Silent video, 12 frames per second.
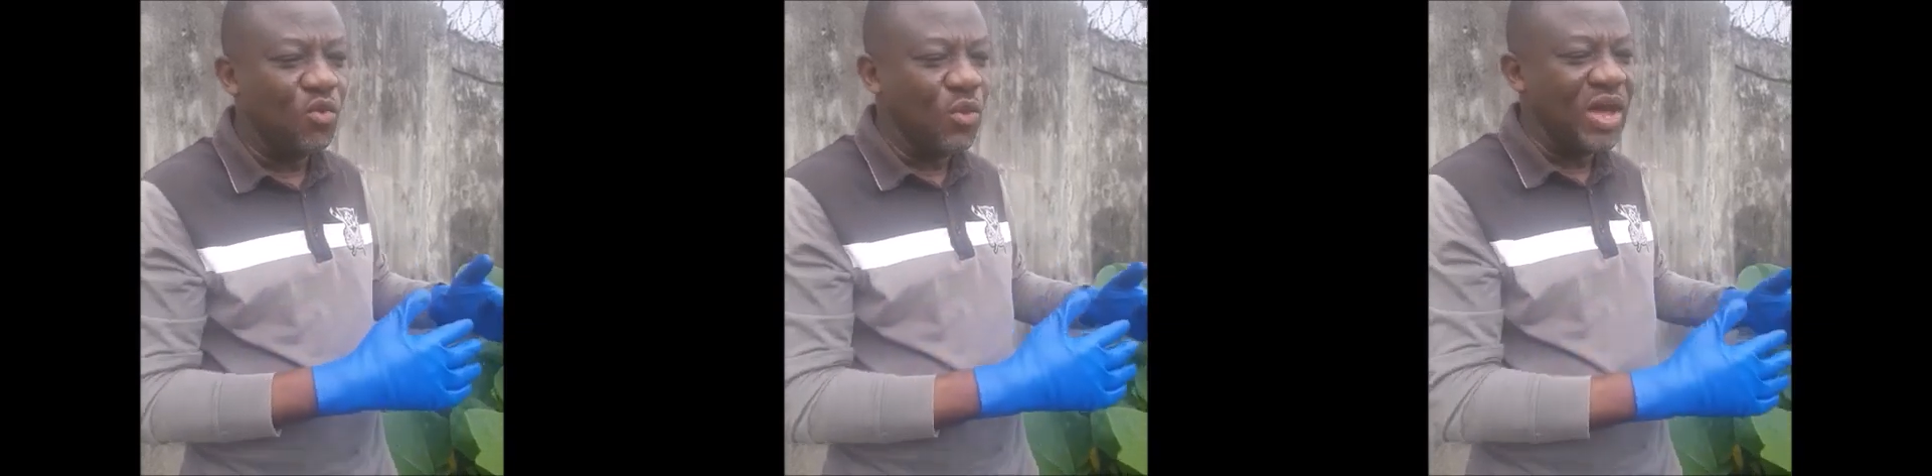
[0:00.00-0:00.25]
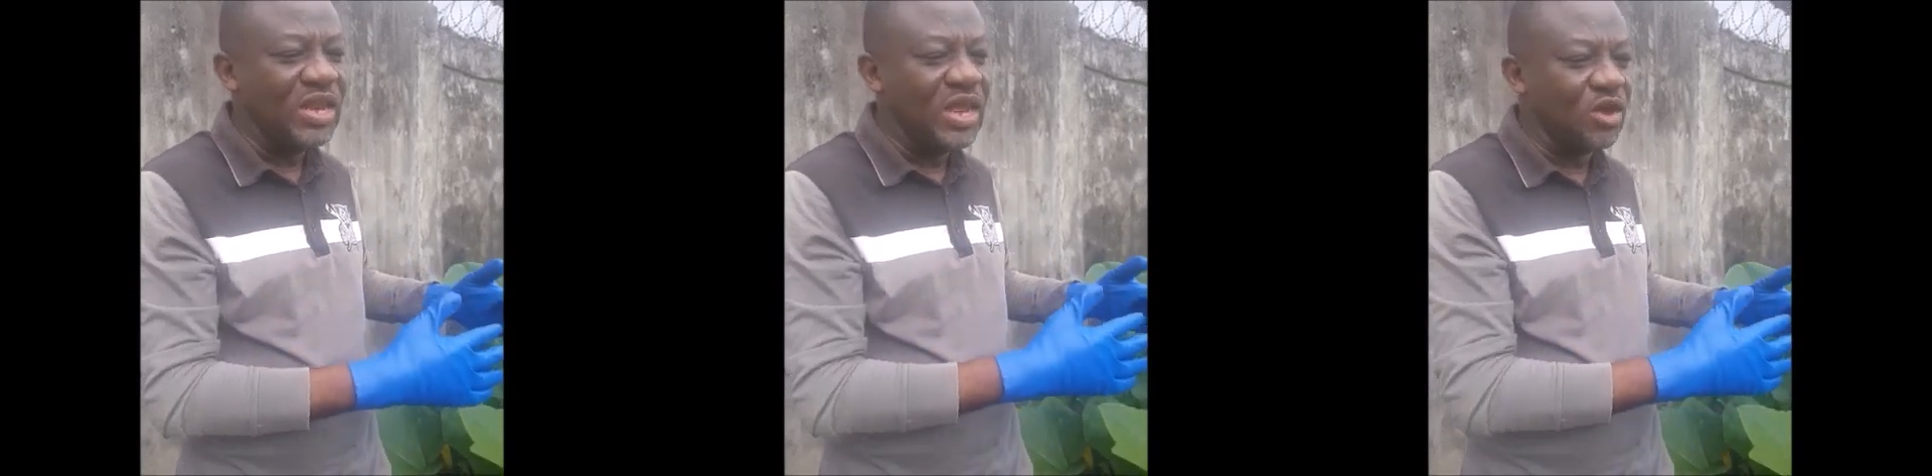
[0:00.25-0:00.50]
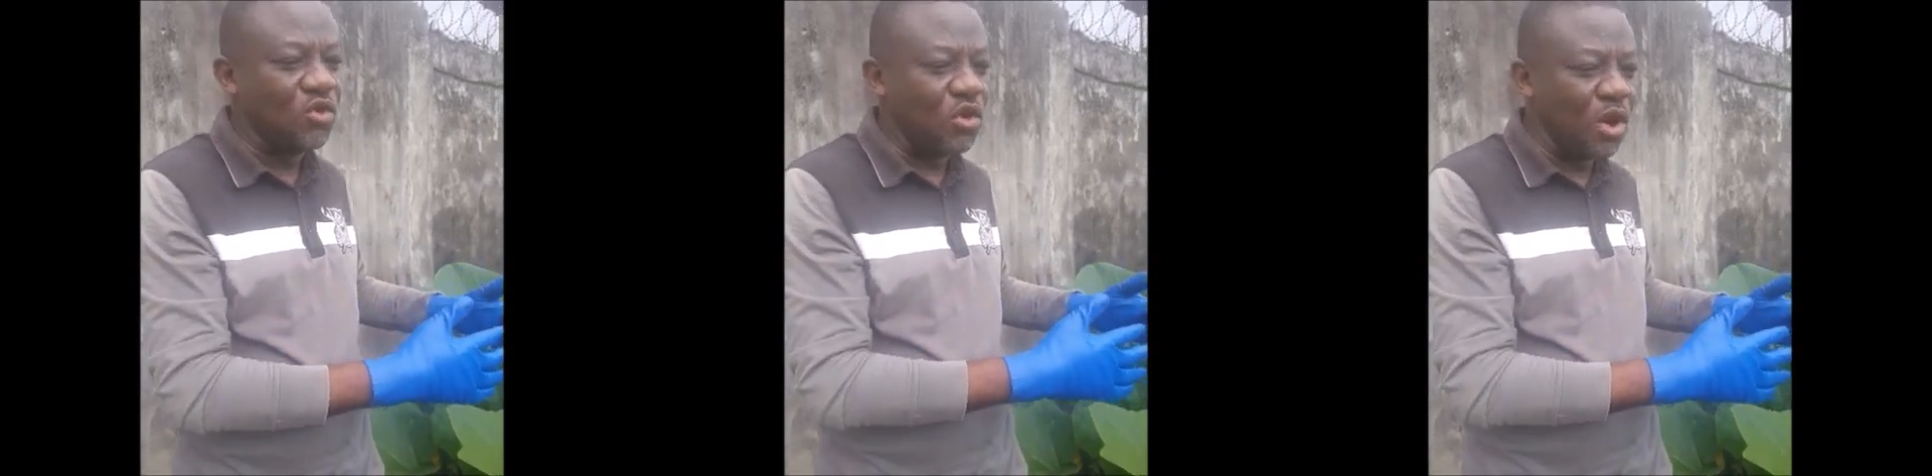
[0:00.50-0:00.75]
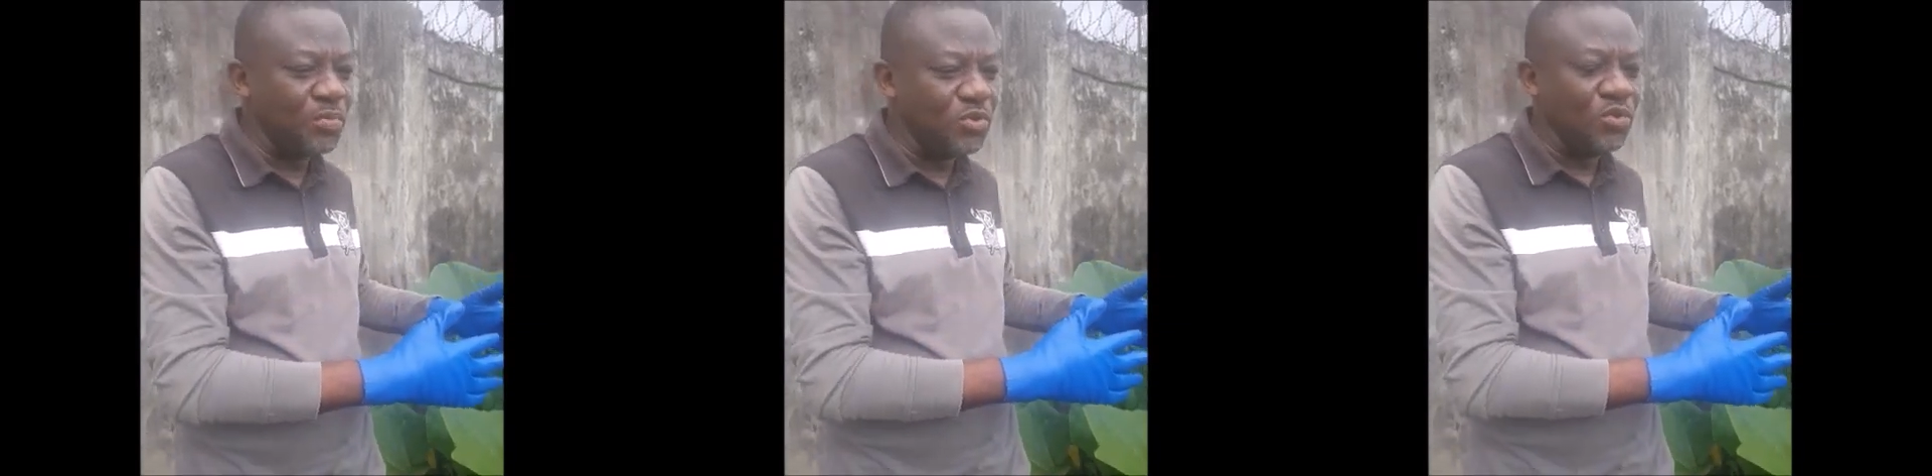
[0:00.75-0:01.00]
when the
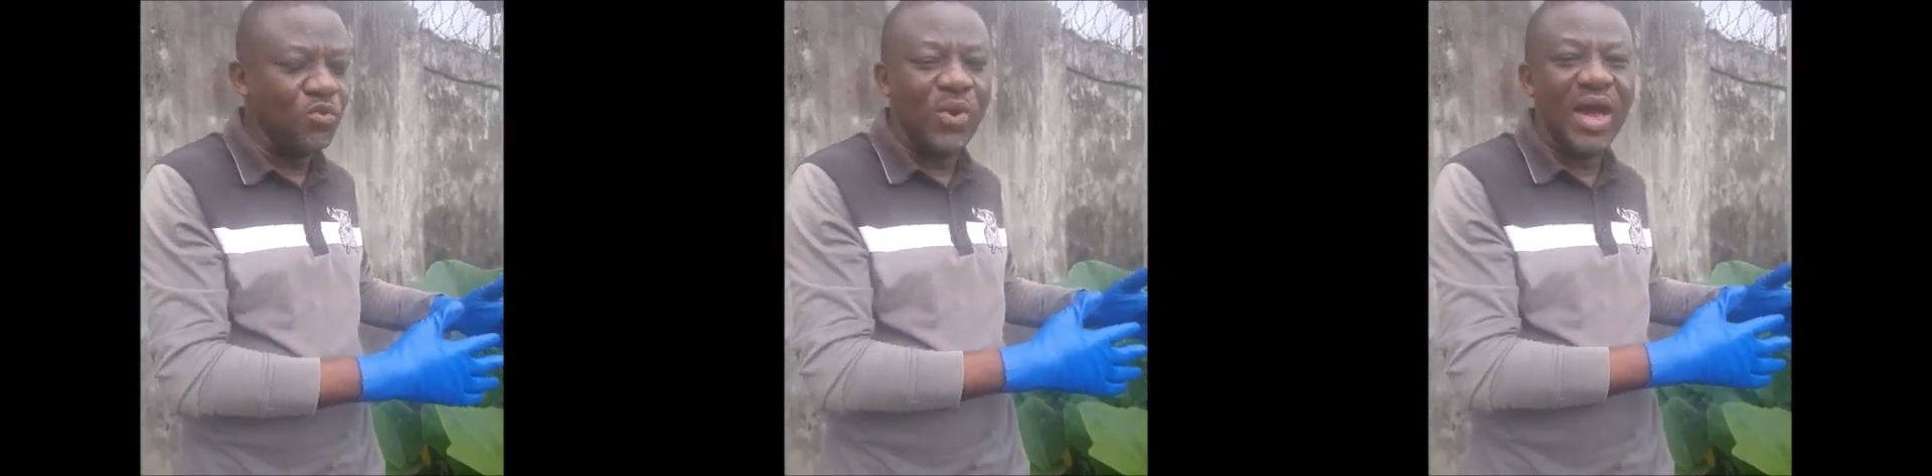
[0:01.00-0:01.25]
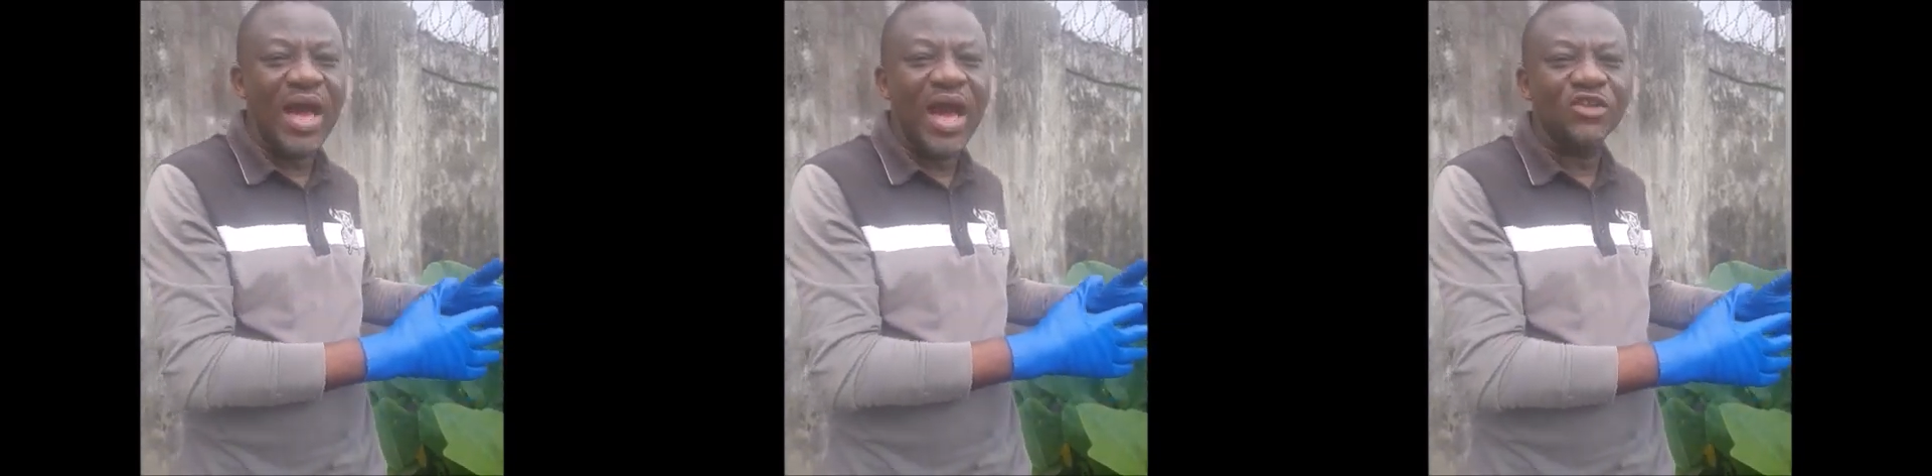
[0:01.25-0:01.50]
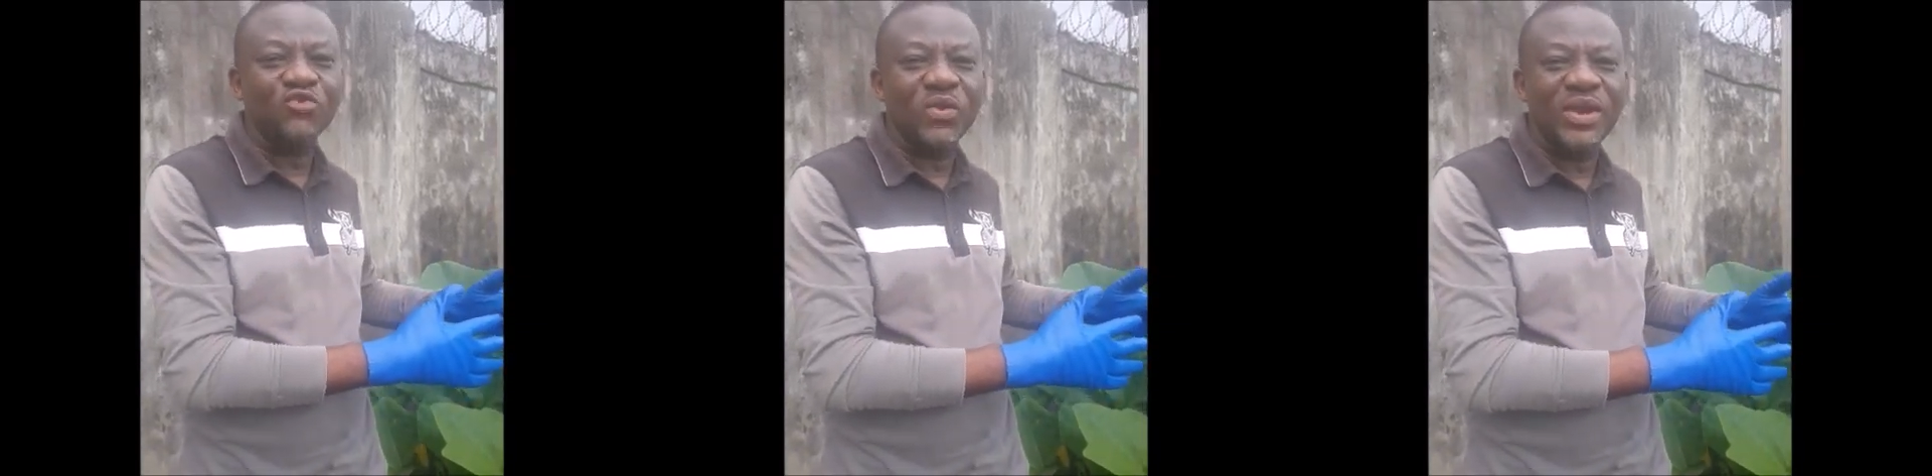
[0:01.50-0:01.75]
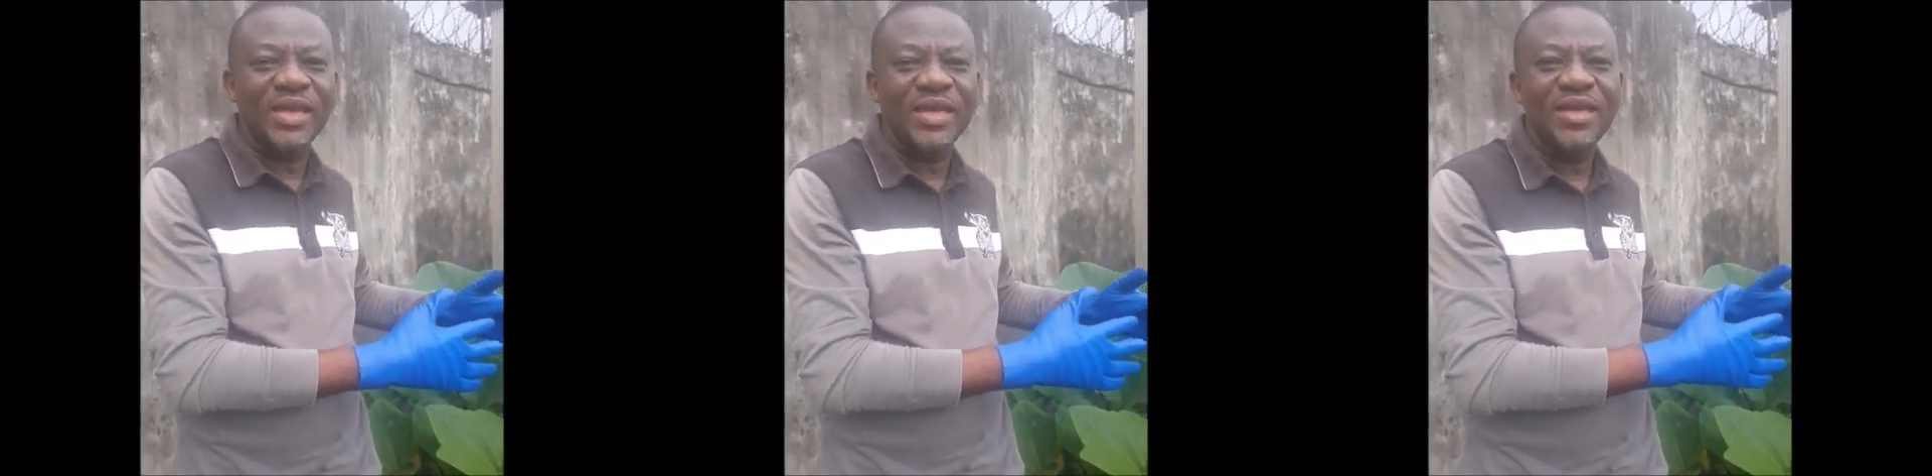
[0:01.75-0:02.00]
crops were
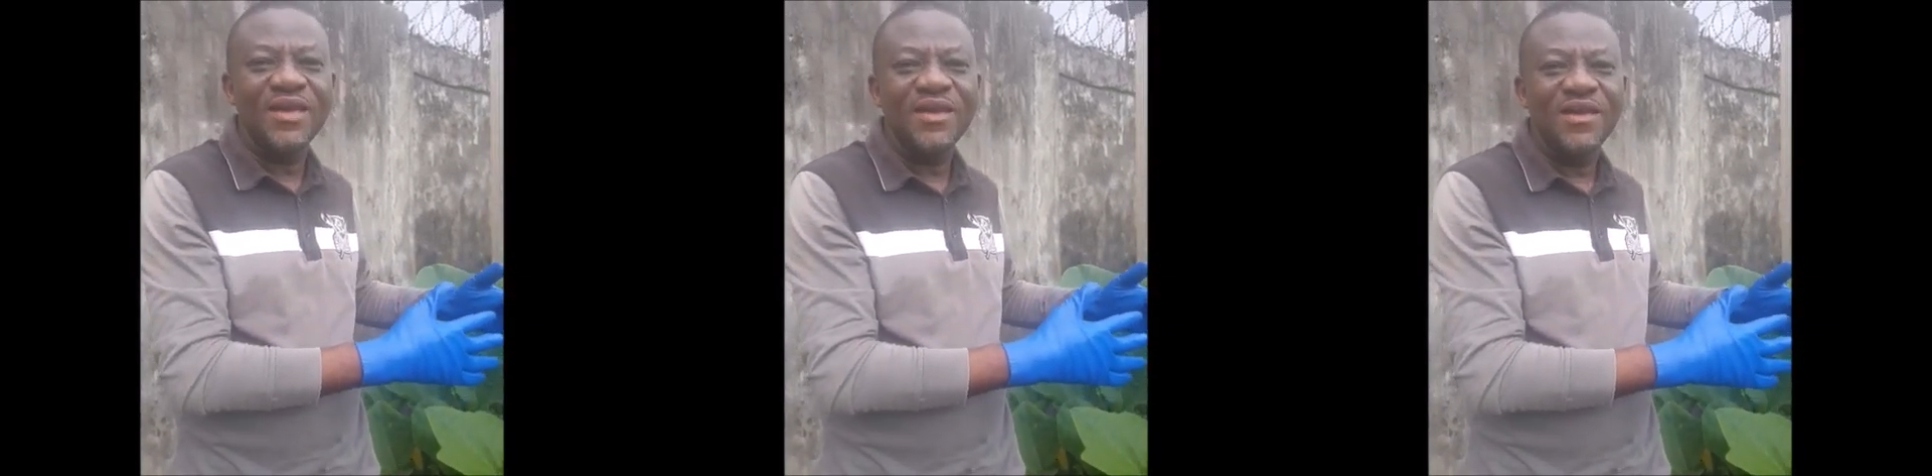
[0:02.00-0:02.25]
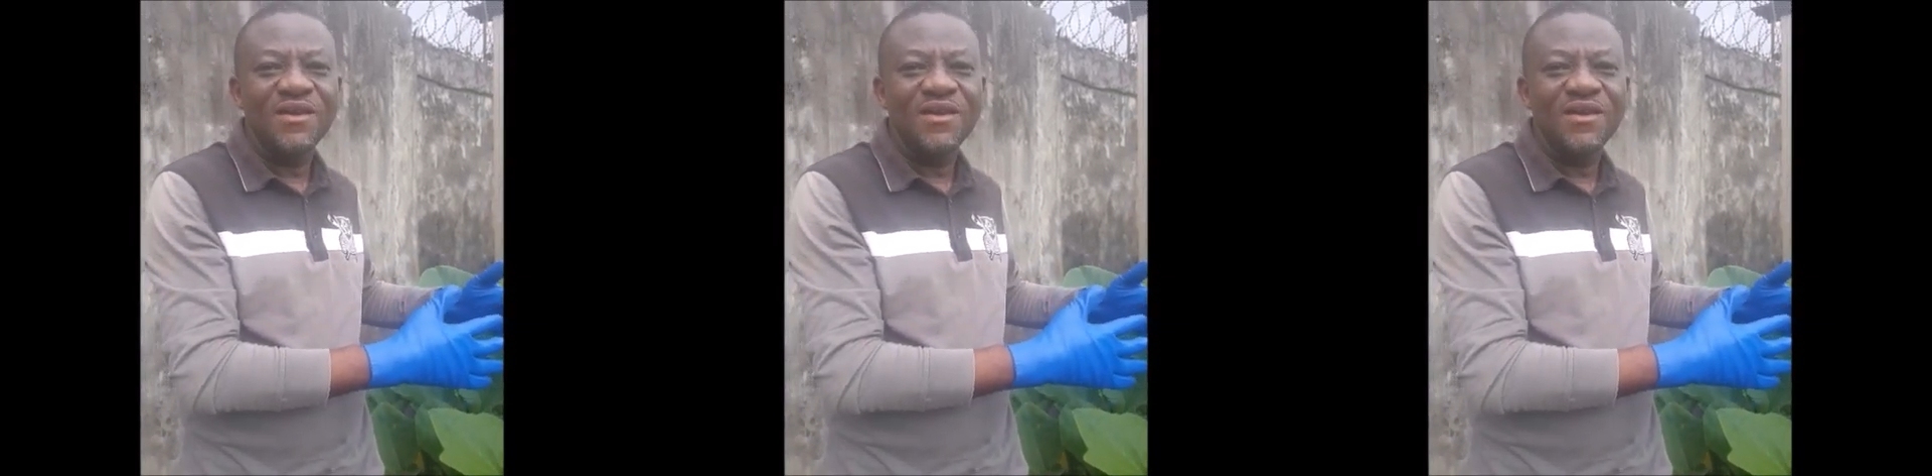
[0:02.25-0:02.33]
actually